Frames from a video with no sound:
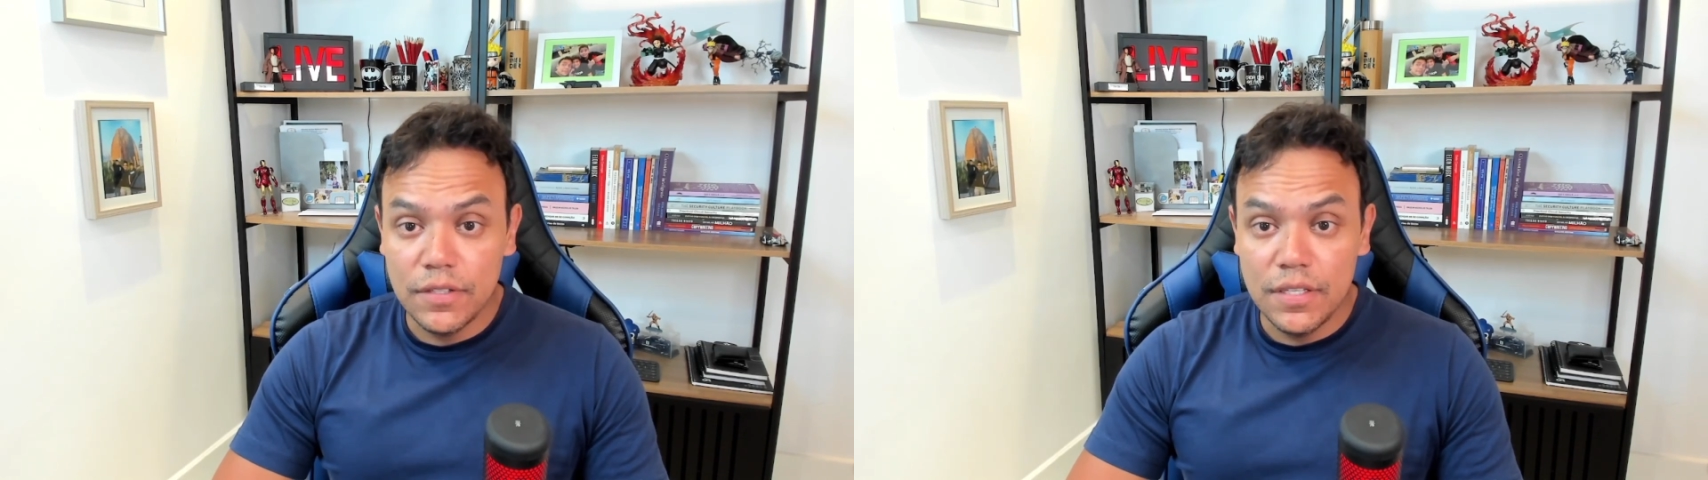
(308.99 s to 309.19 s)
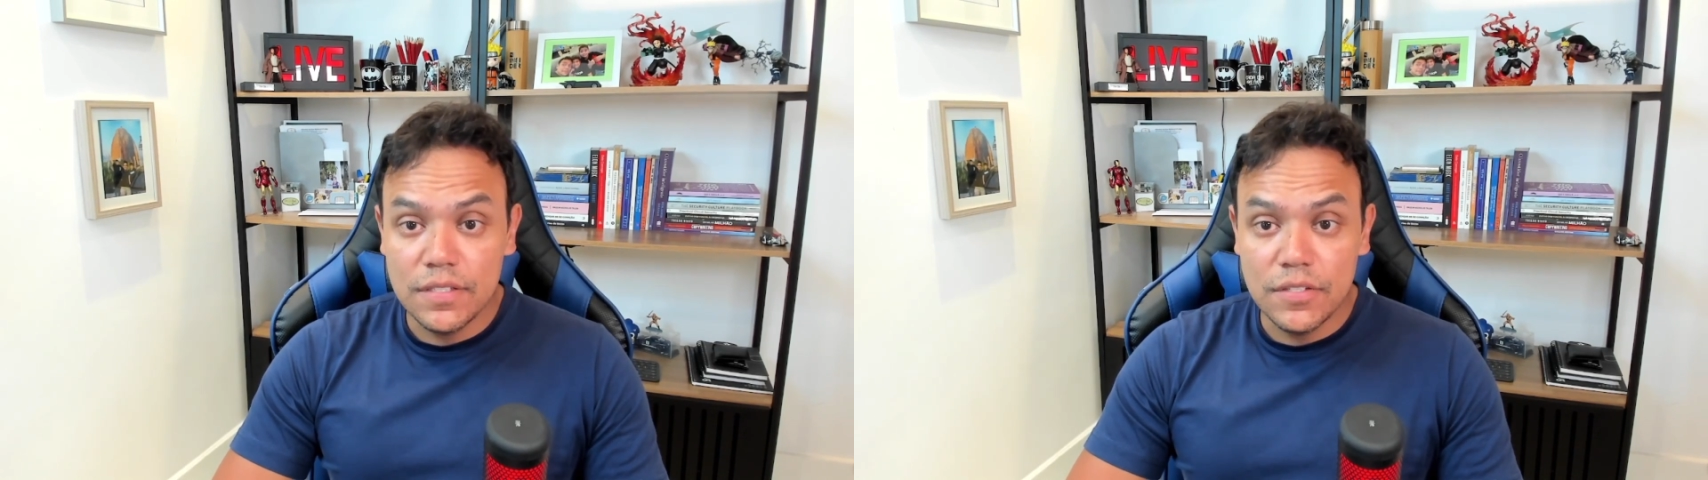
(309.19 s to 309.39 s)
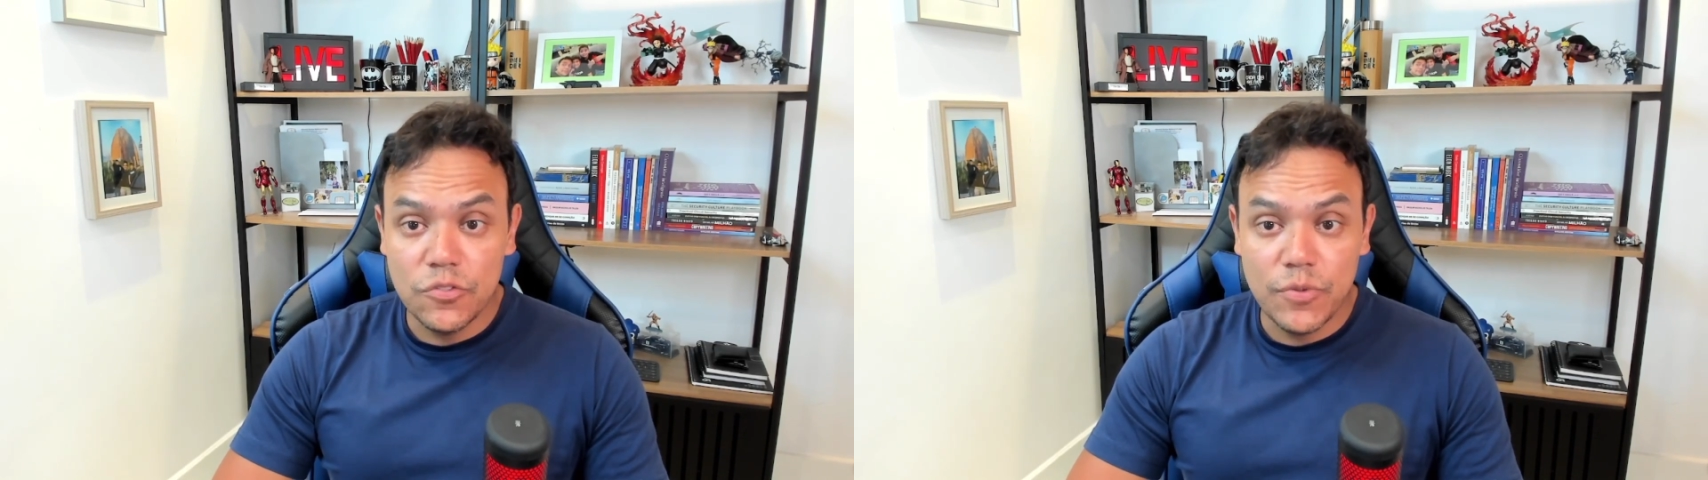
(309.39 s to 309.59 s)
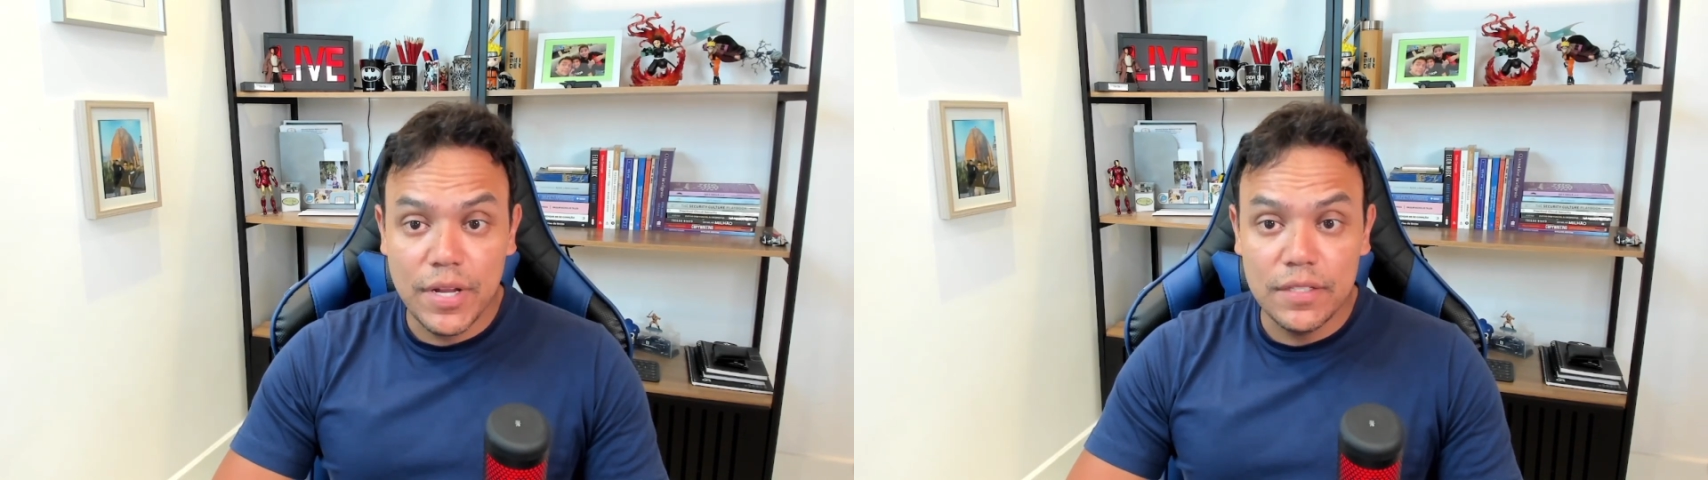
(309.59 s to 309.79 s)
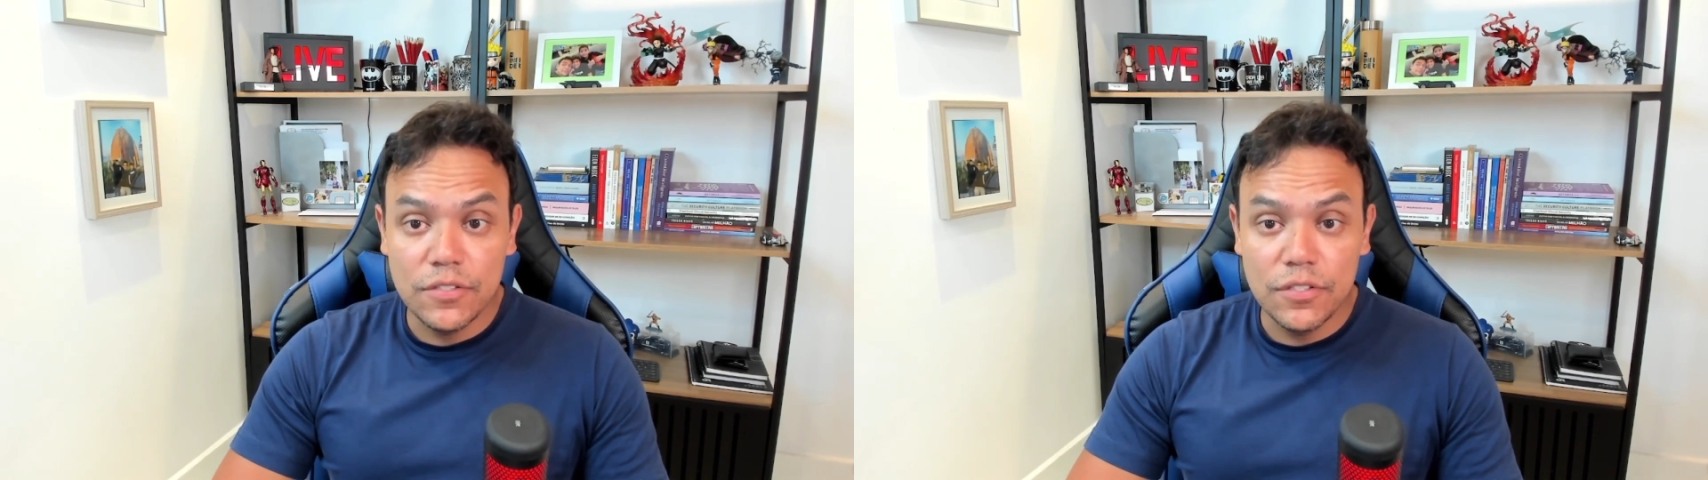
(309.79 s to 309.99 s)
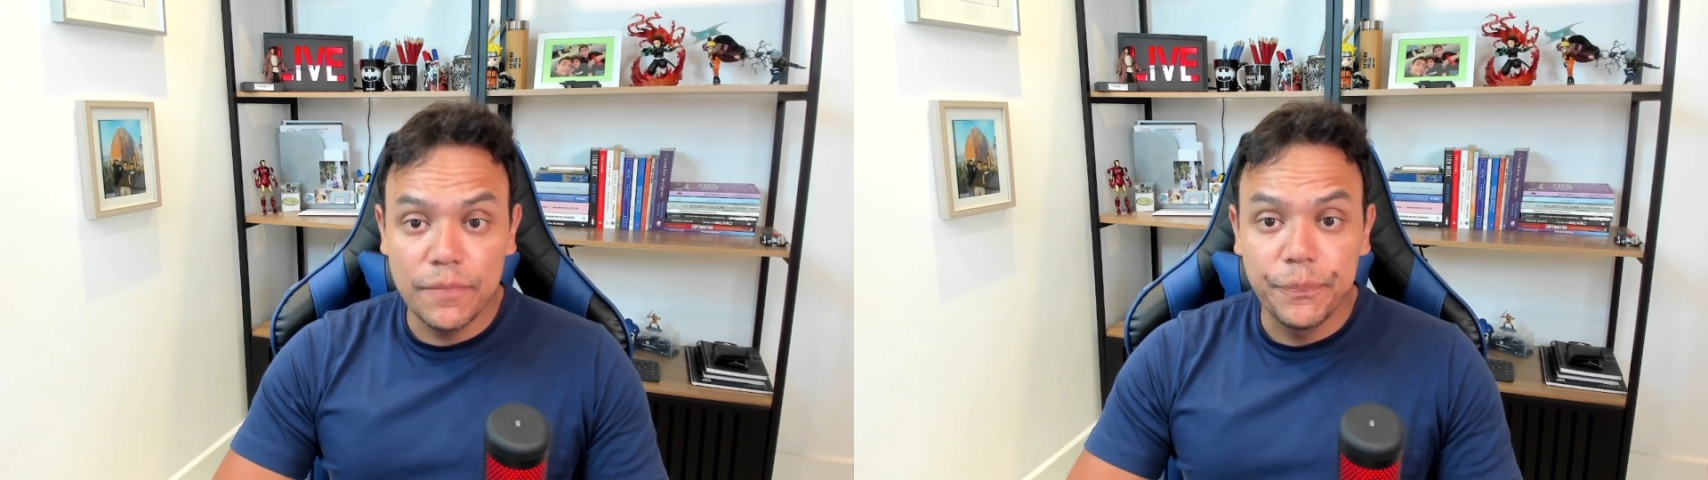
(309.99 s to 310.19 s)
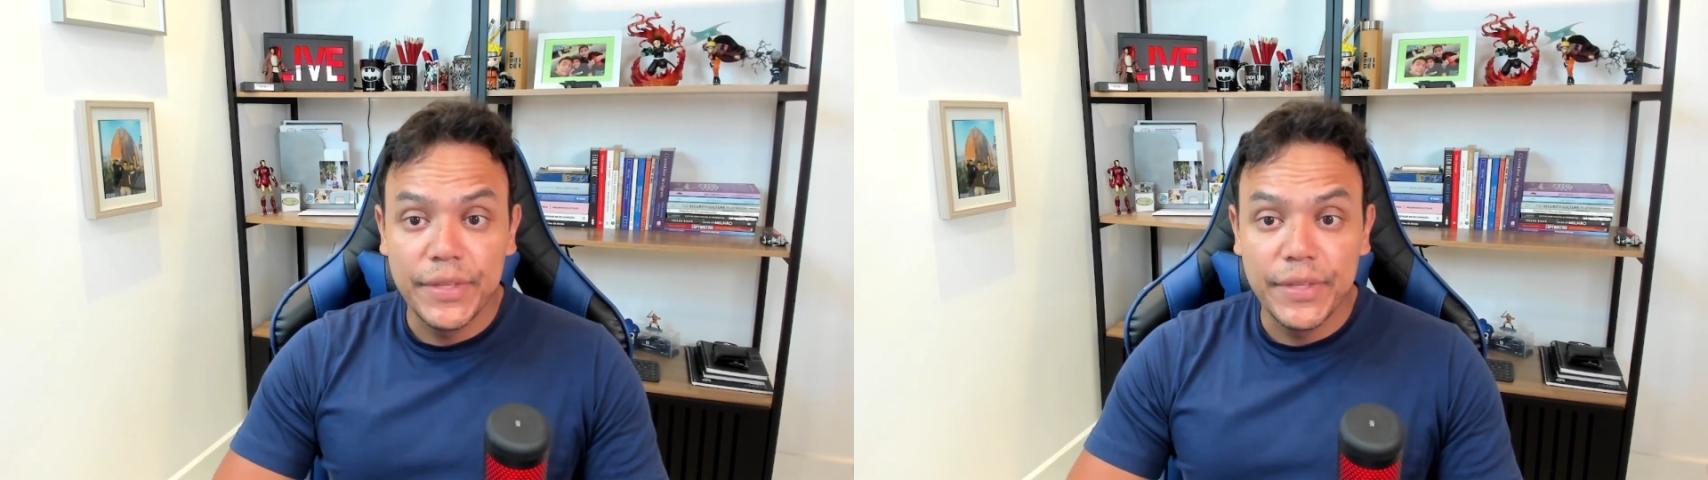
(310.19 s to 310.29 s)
is a strategy